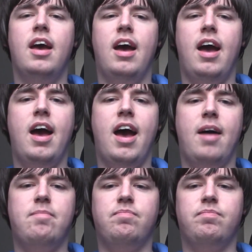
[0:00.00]

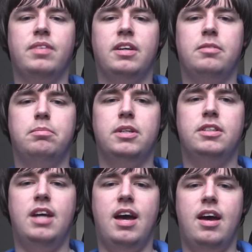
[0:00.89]
Um...
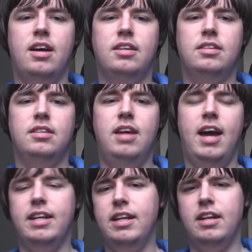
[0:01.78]
But, uh, yeah,
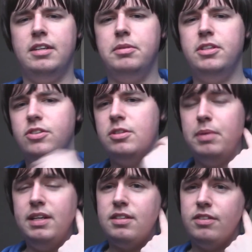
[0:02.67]
it, I suppose it just
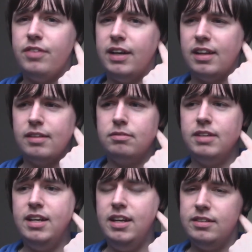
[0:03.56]
speaks to the fact that
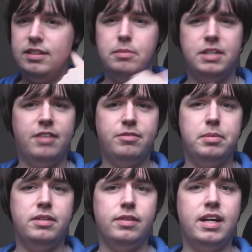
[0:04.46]
Gideon seems to have a
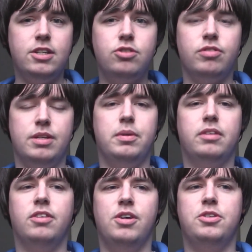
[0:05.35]
bit of a history with
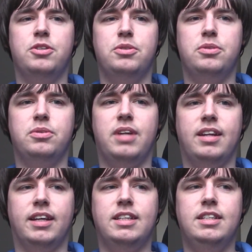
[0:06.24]
Grogu, that,
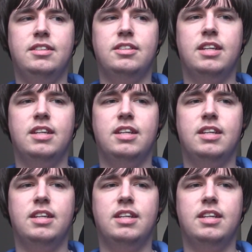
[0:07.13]
like, he's